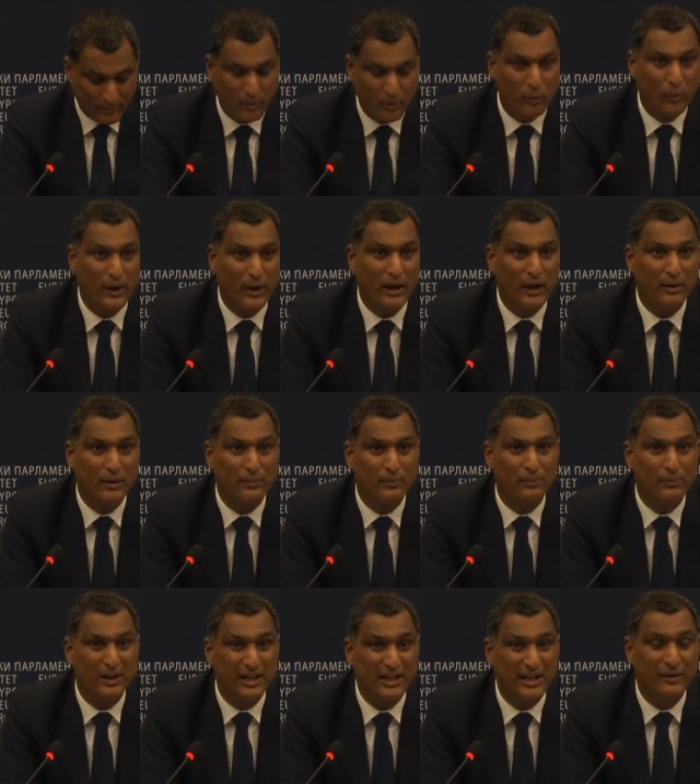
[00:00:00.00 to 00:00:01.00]
We
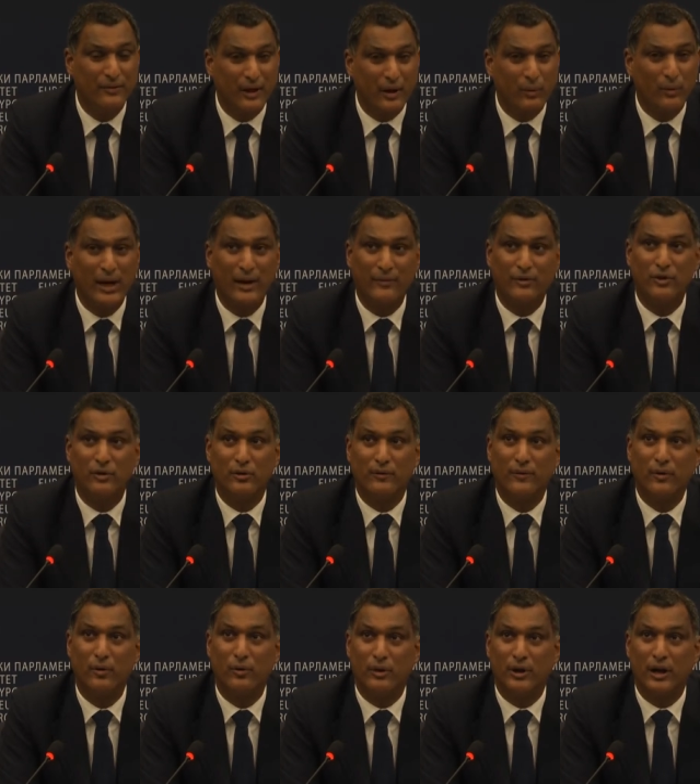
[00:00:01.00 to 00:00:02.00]
believe that we have to look
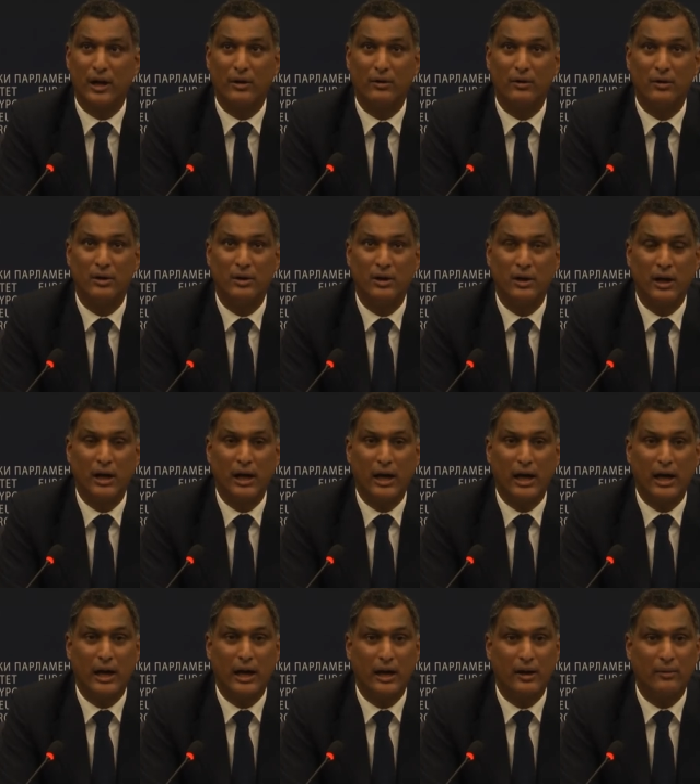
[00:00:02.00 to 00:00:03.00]
forward now.
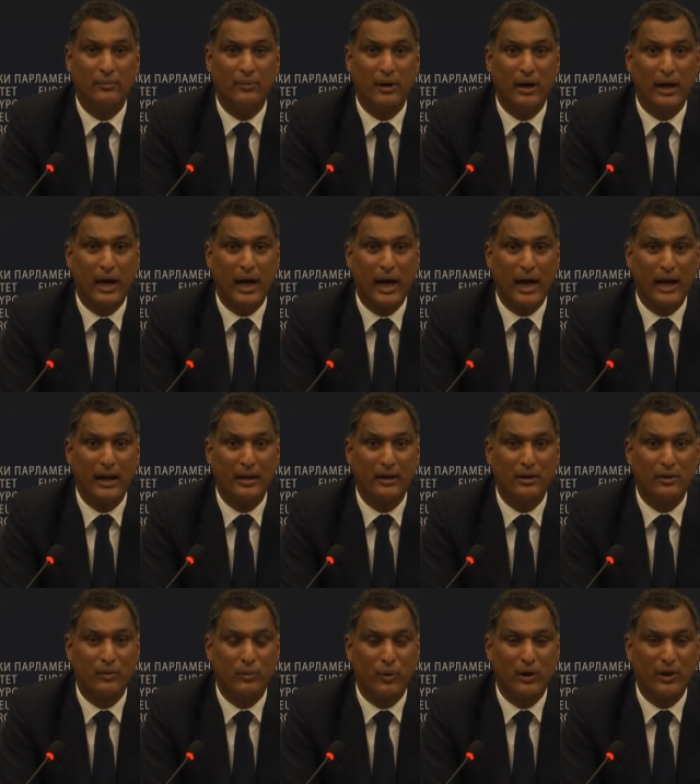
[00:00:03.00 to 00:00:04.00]

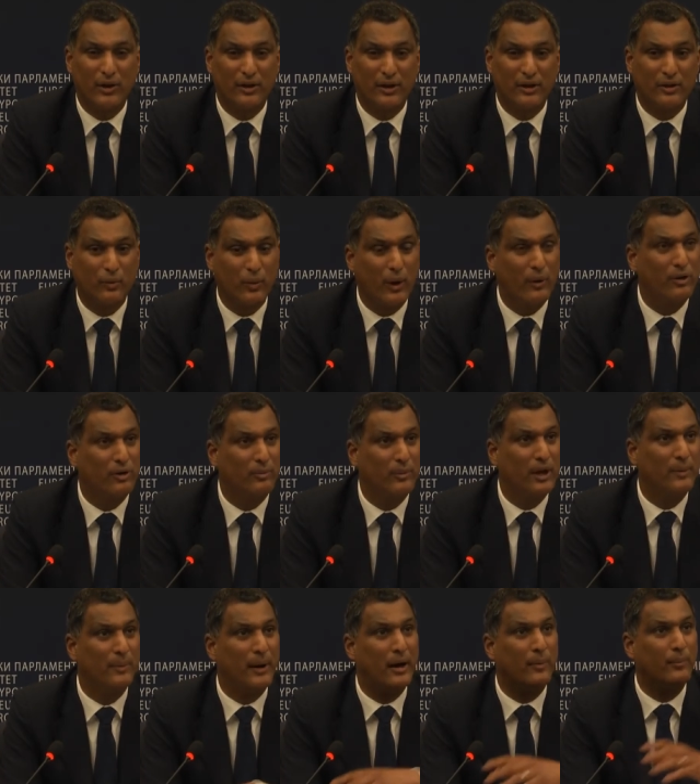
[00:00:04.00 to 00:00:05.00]
And one of the things that worries me
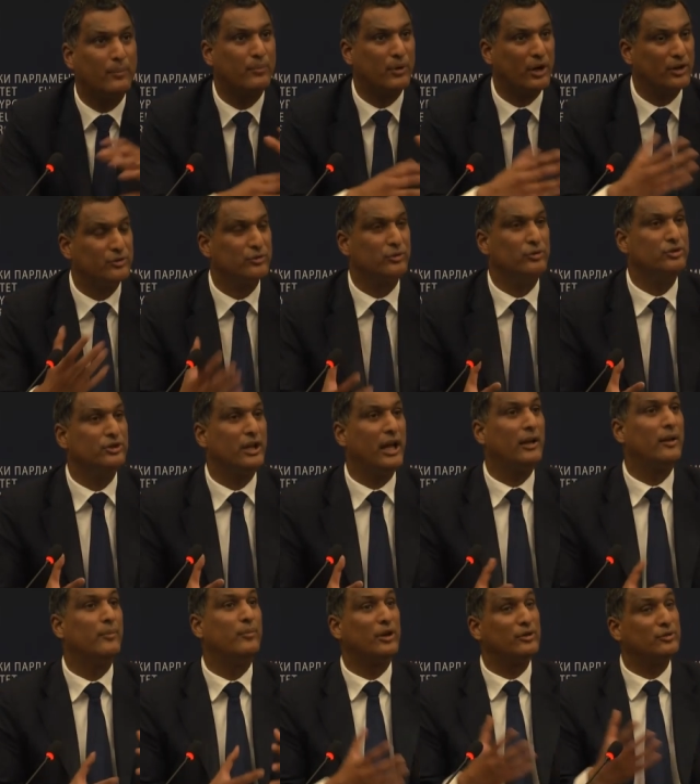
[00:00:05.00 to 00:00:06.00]
about Brussels
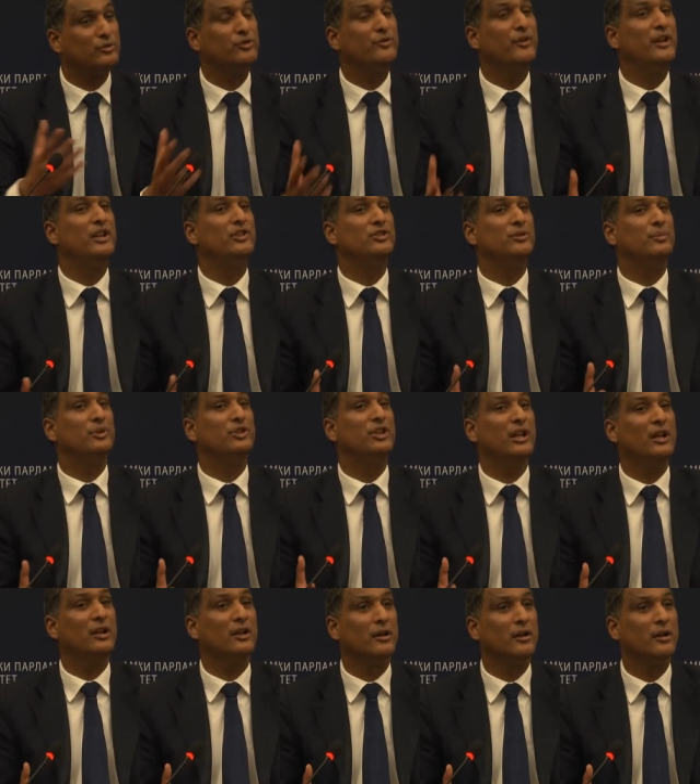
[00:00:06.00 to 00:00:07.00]
and the Brussels village in
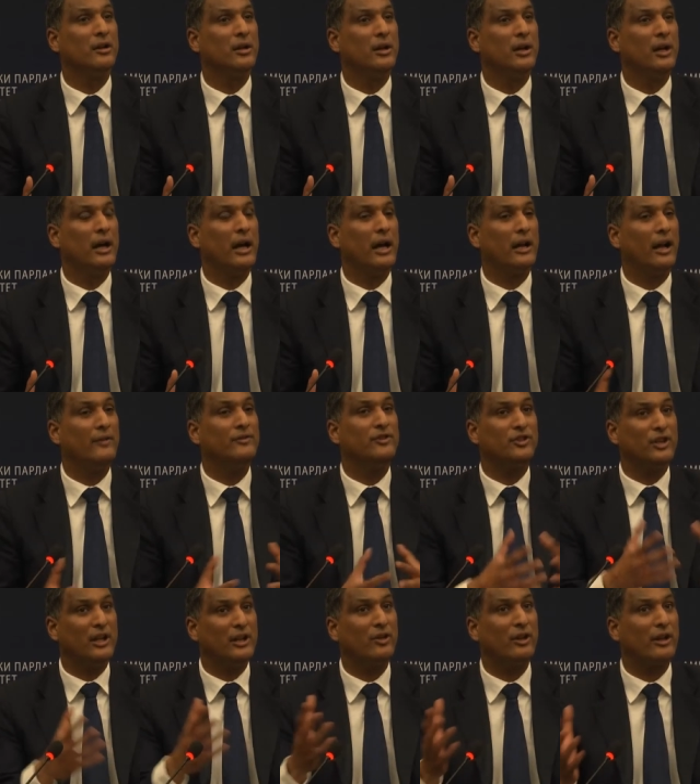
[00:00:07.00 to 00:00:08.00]
particular, and I have to
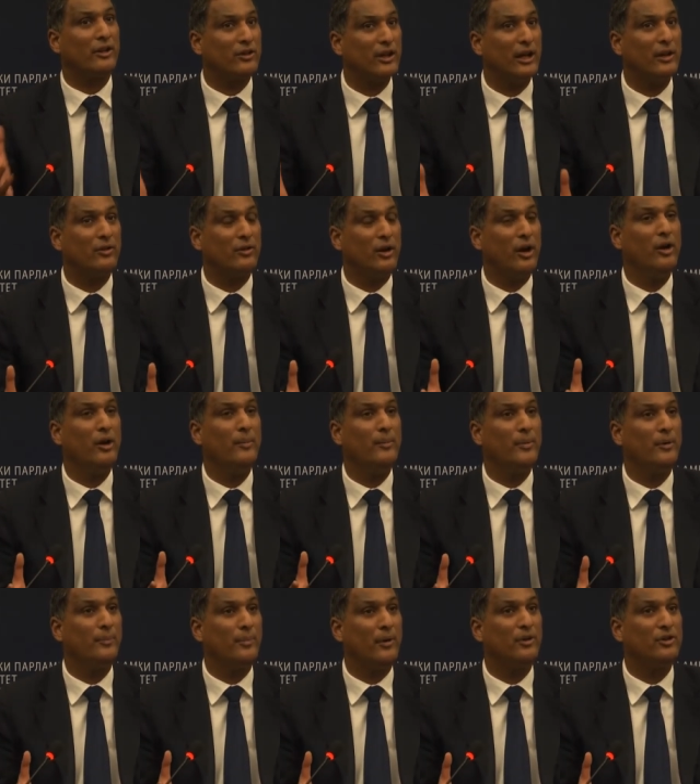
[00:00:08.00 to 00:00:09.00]
say this extends not only
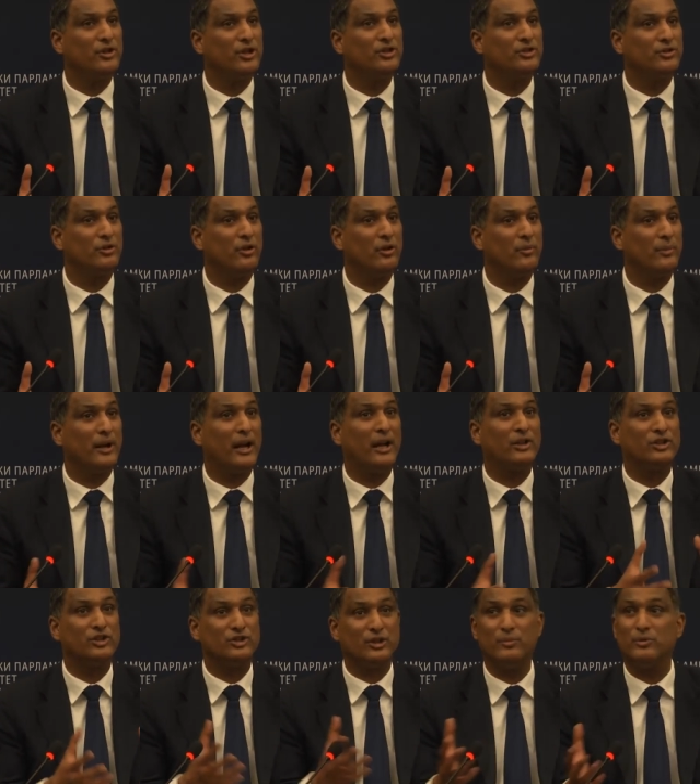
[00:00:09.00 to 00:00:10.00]
politicians but
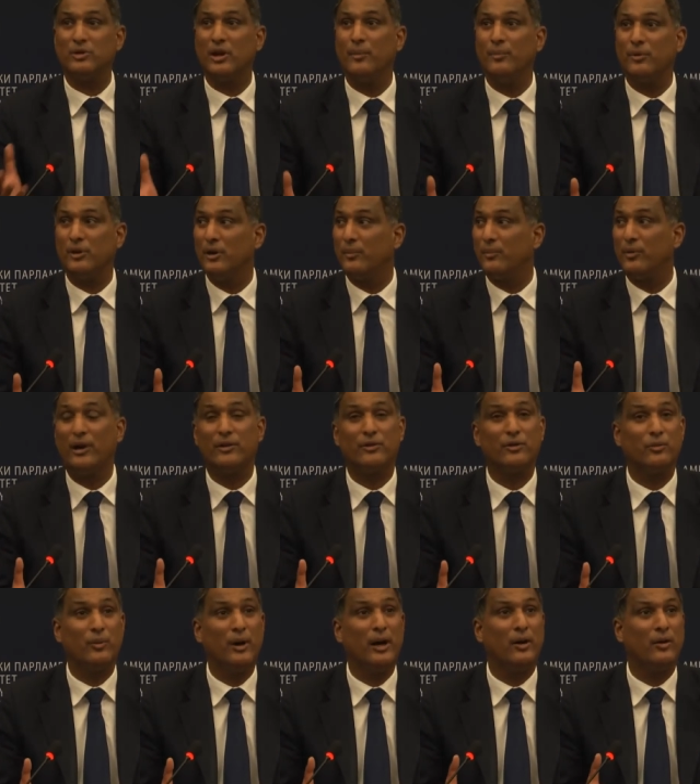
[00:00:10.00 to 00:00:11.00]
actually sometimes in the press
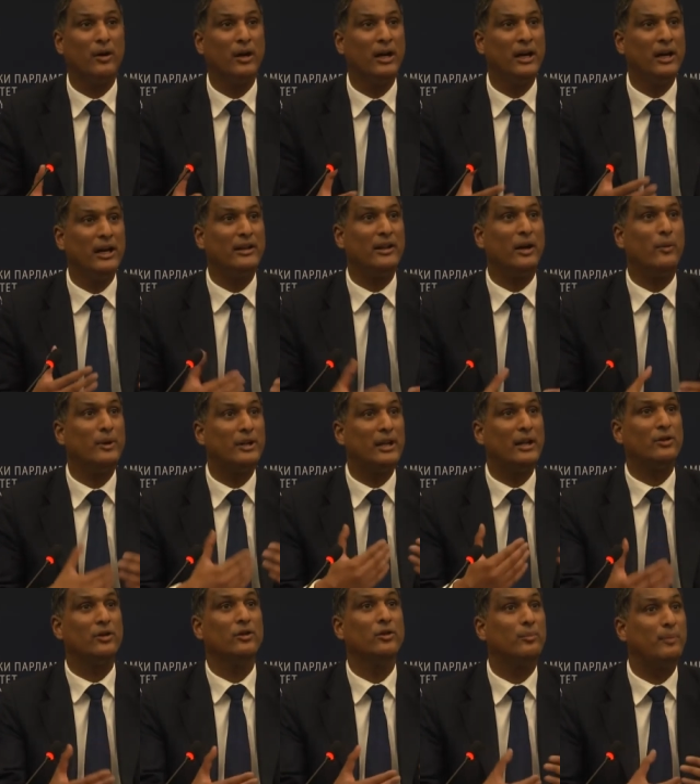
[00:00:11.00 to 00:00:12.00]
as well, is that we
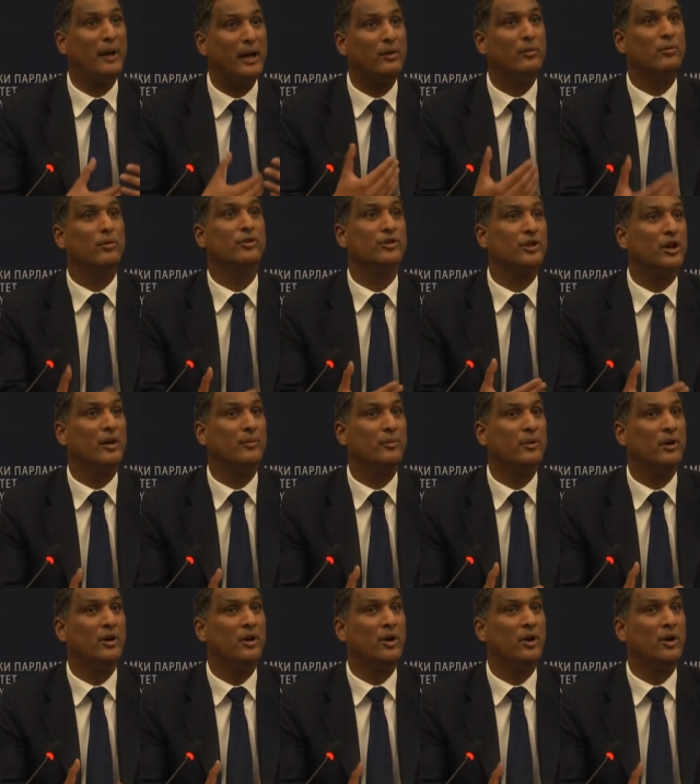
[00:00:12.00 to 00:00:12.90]
tend to look back all the time.